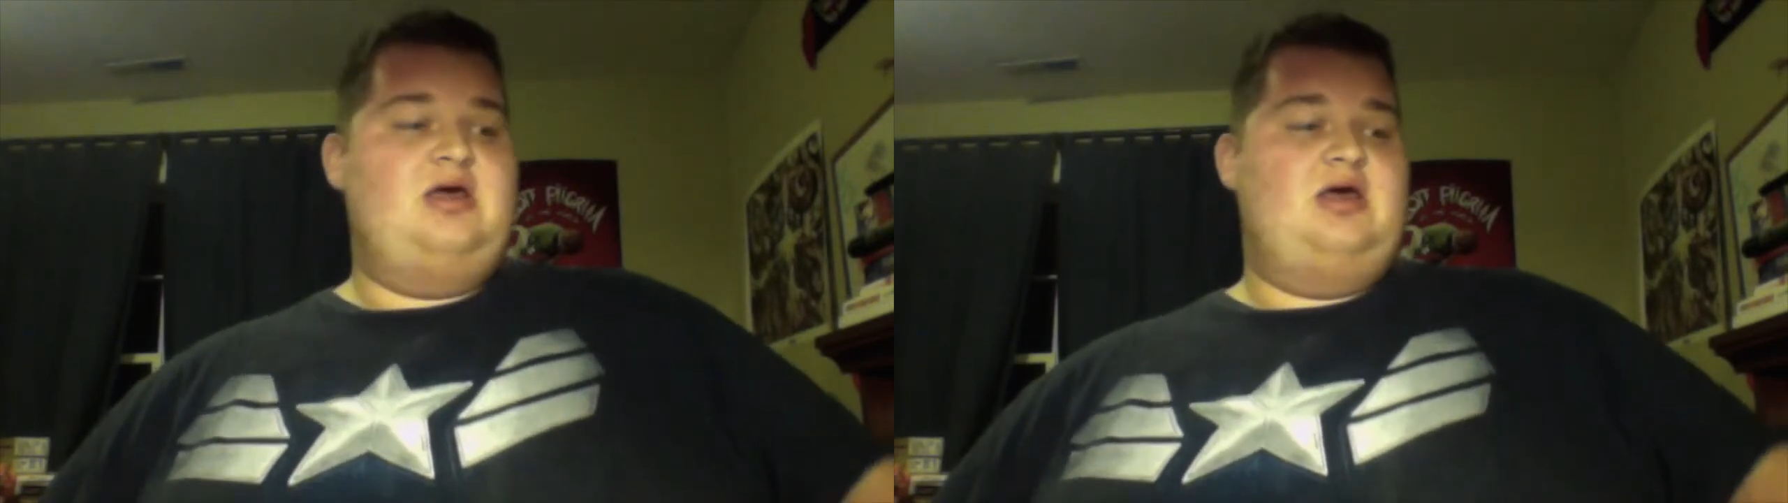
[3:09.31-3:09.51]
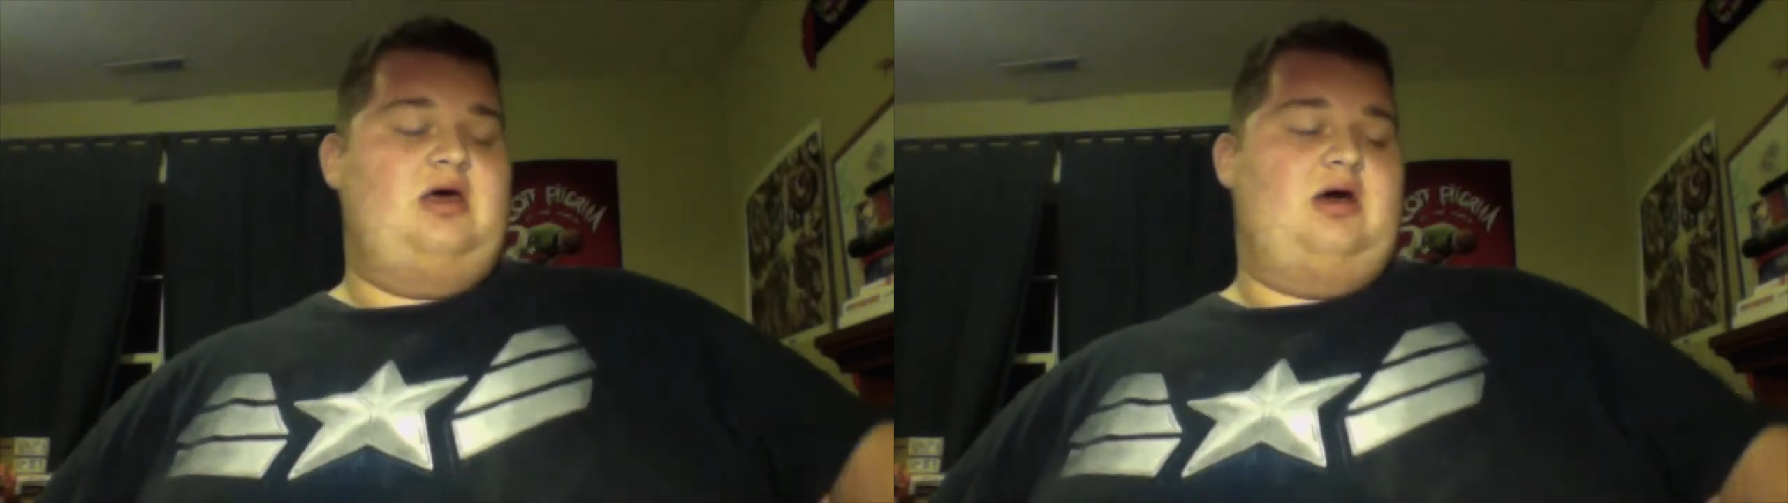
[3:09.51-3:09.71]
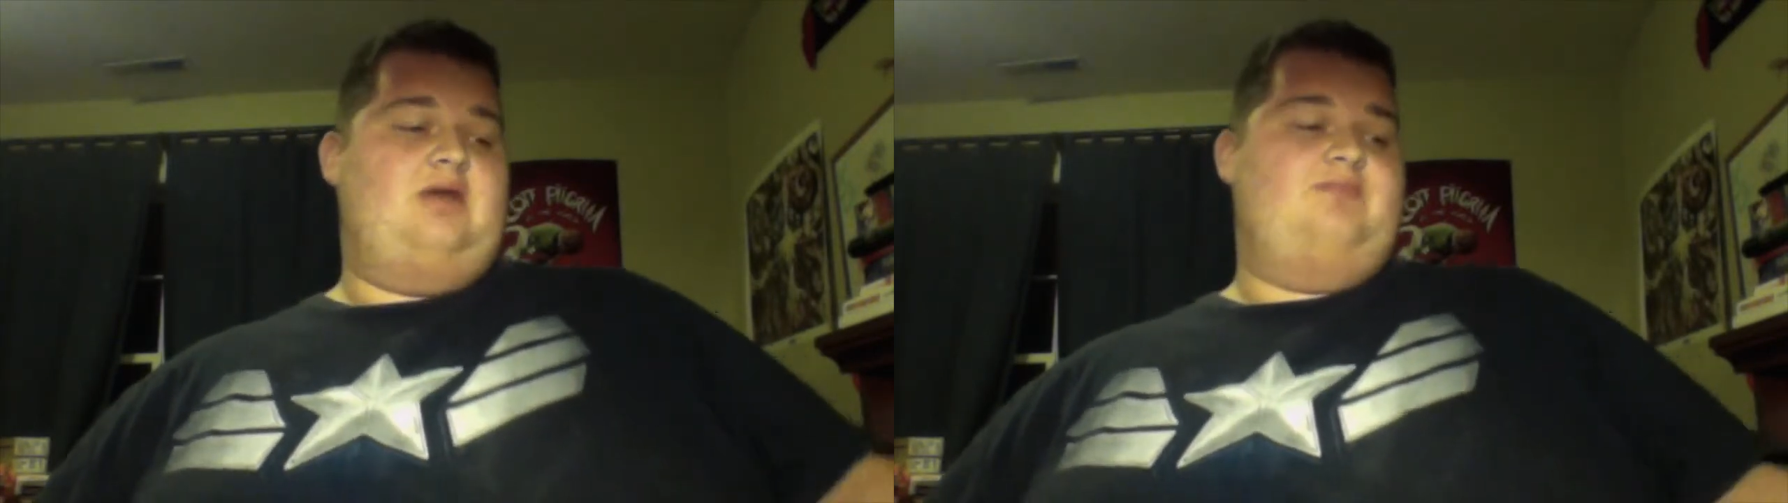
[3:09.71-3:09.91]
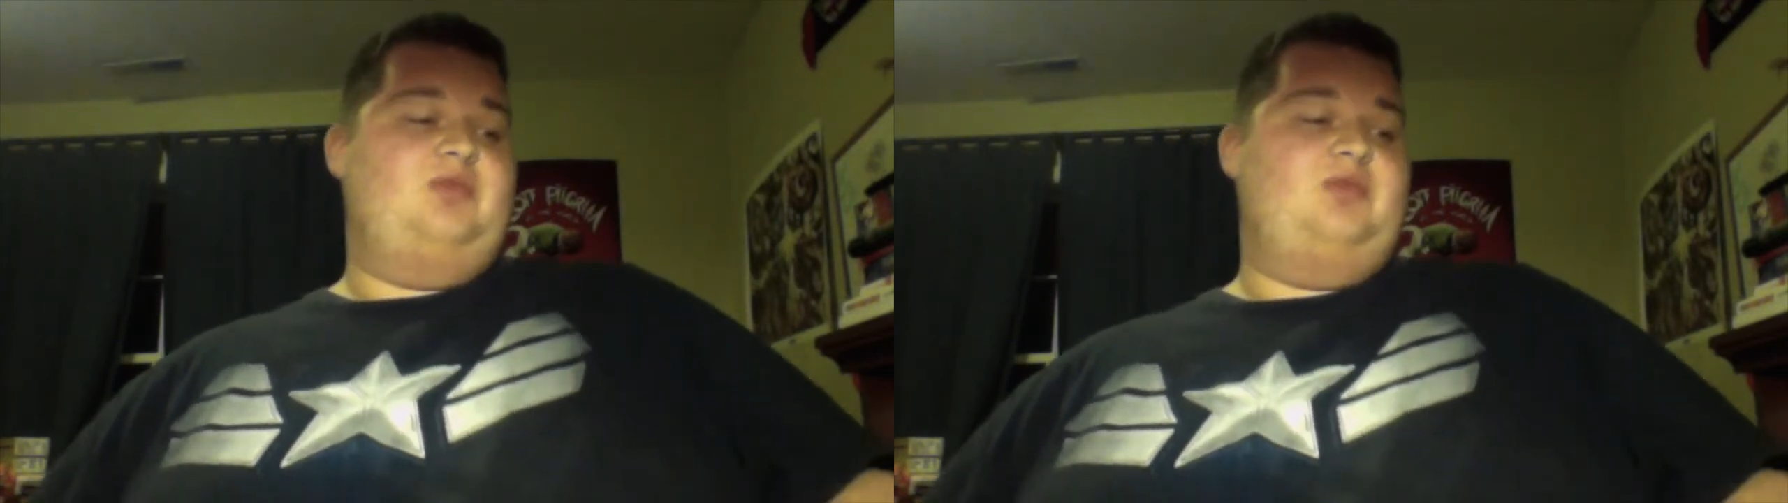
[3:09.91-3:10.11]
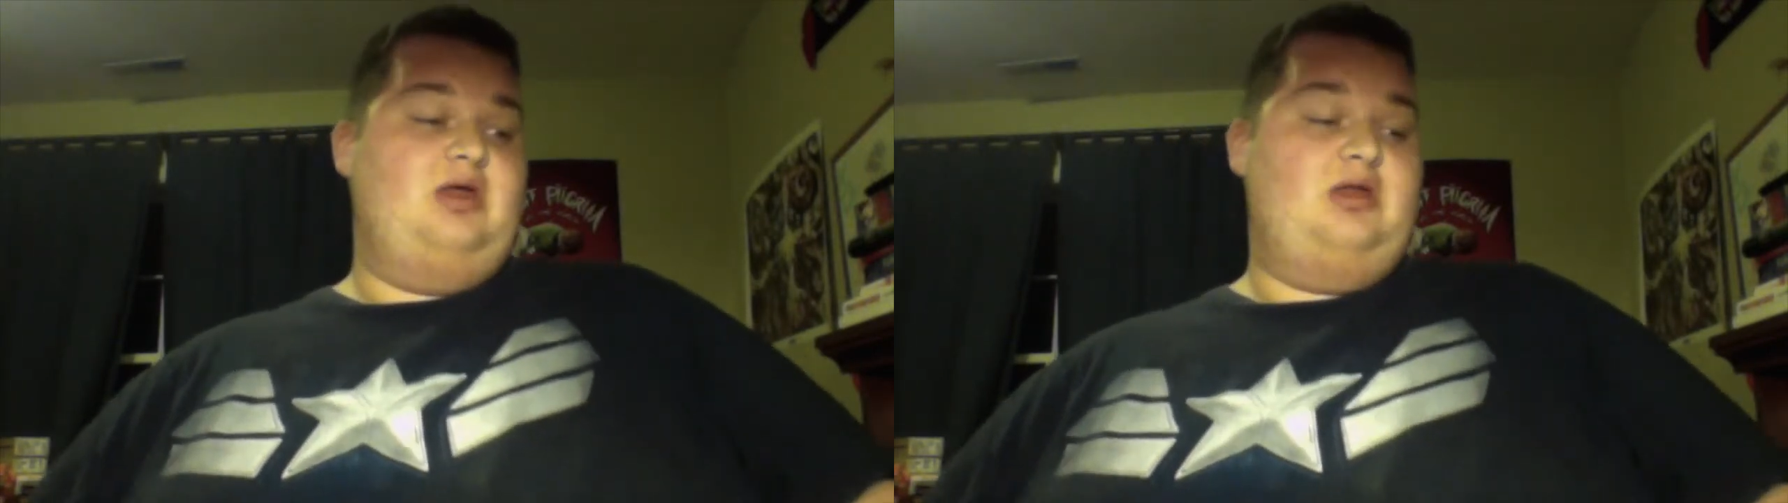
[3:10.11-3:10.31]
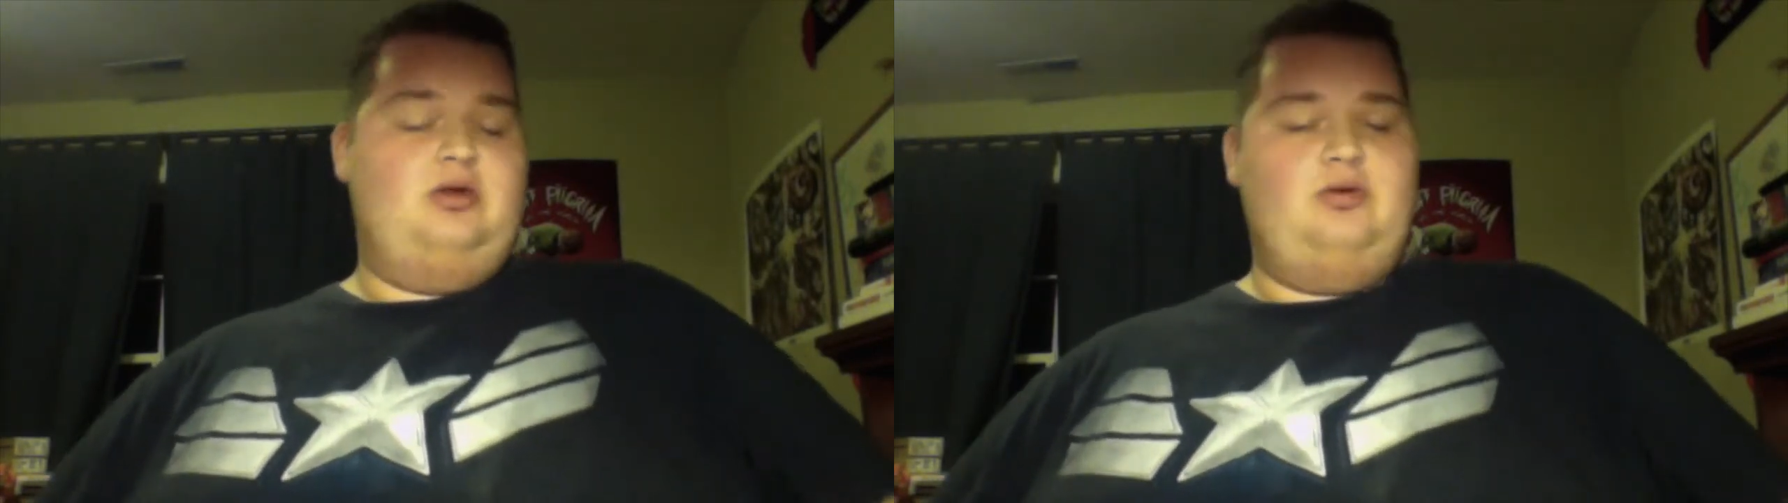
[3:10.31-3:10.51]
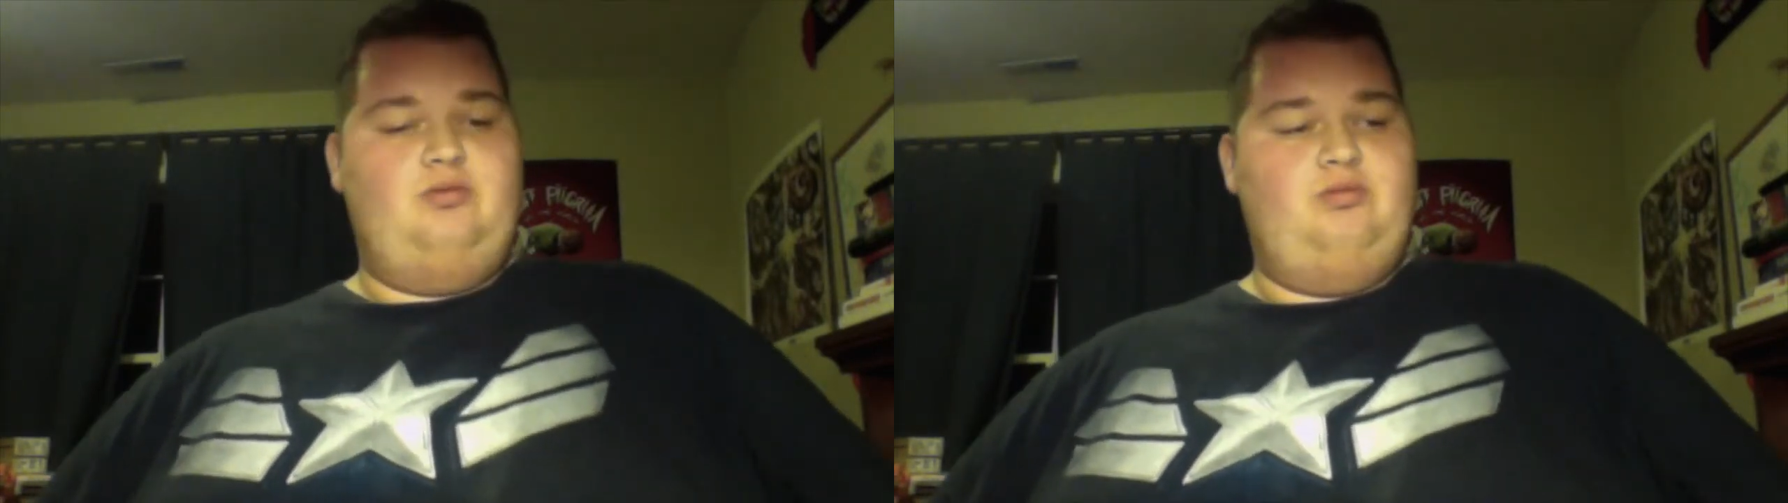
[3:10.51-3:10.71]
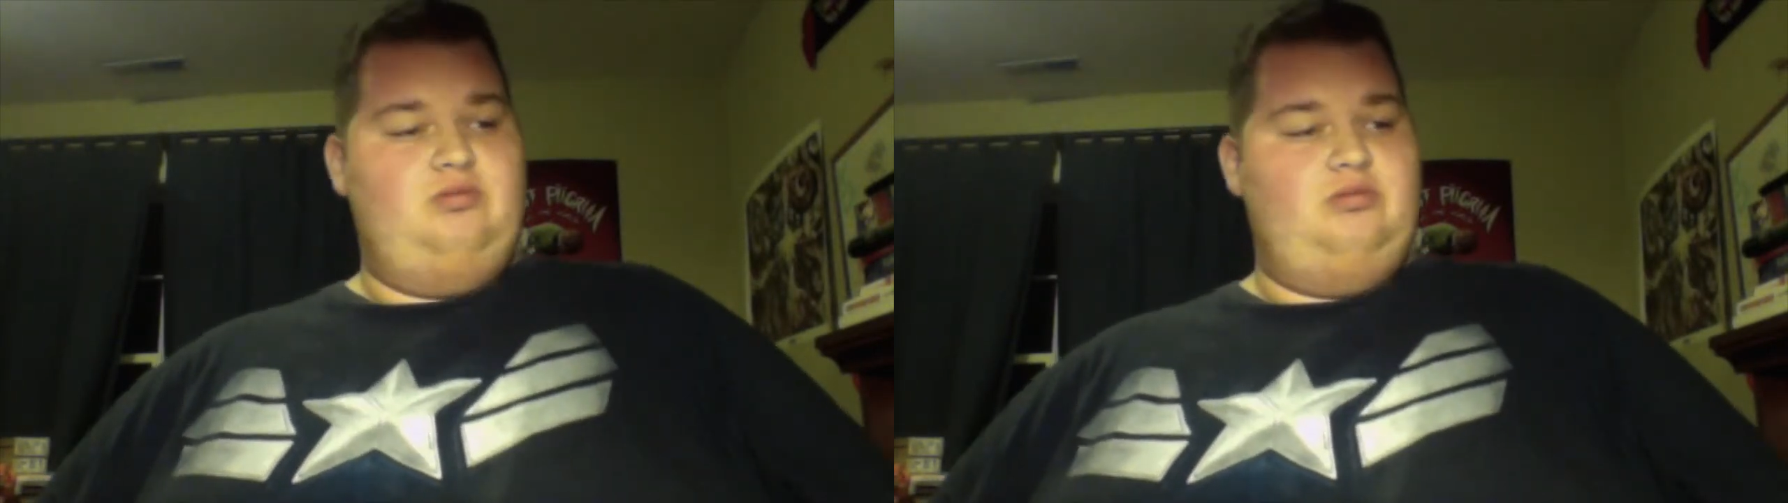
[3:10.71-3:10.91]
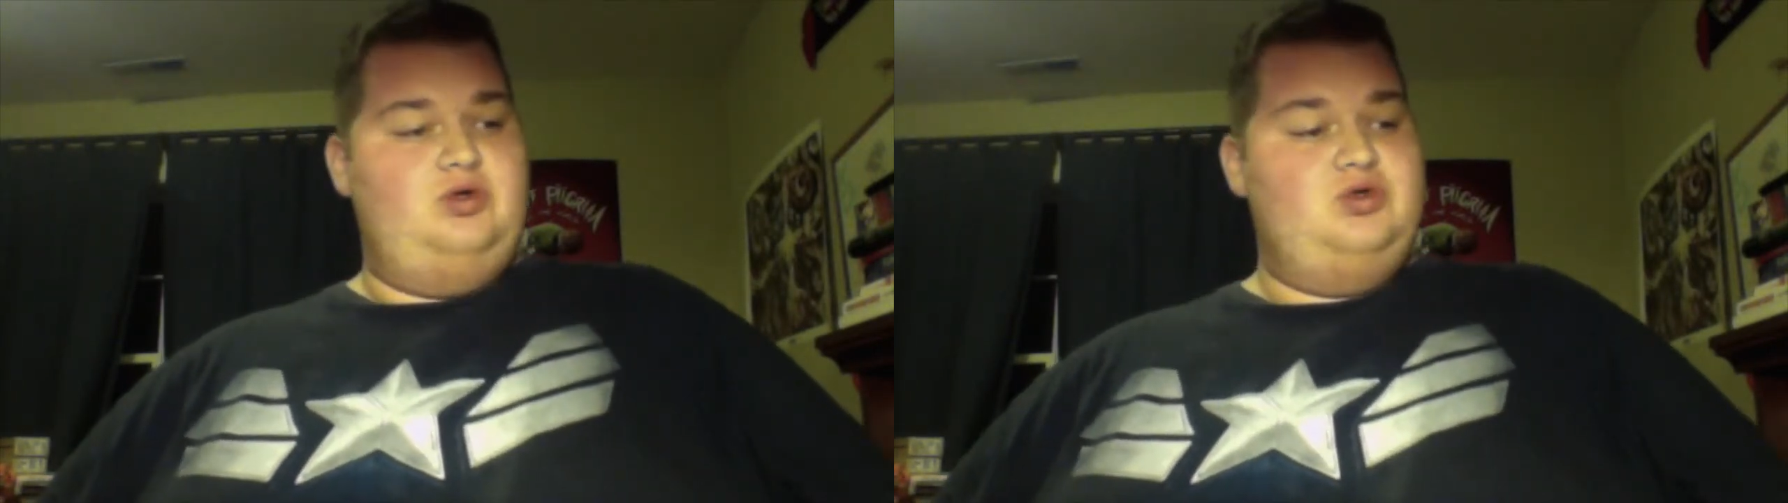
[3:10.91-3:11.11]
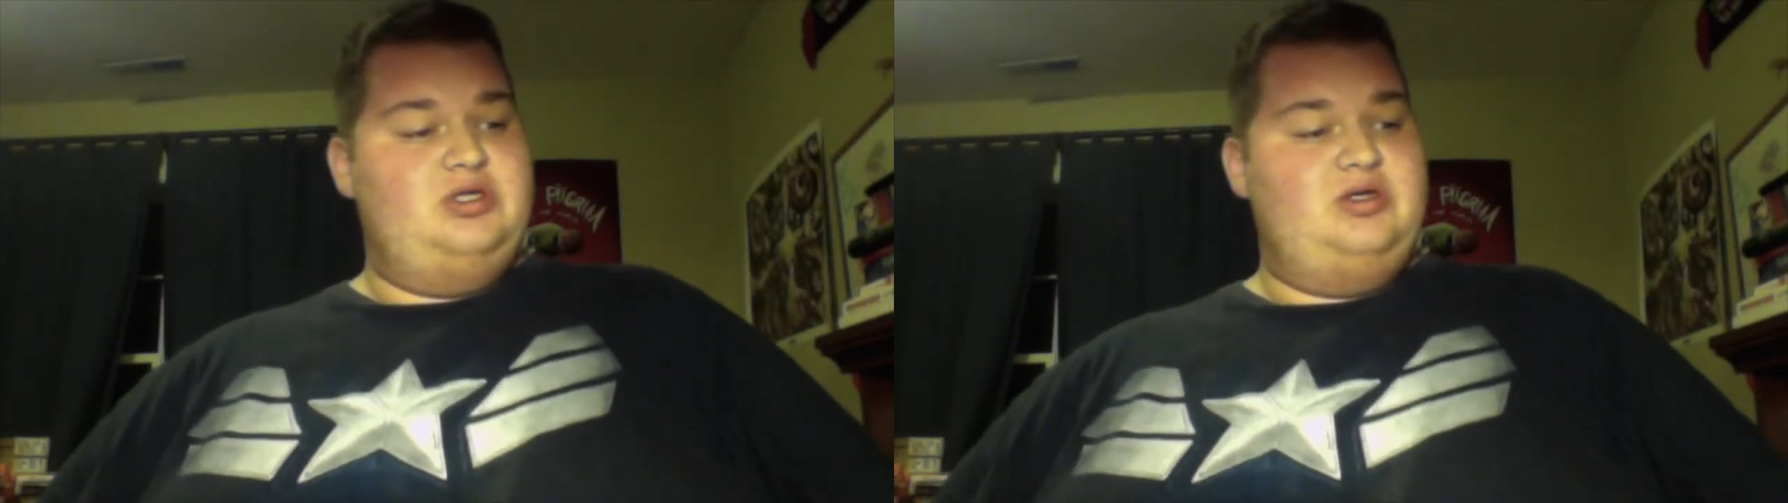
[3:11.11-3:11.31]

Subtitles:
and you usually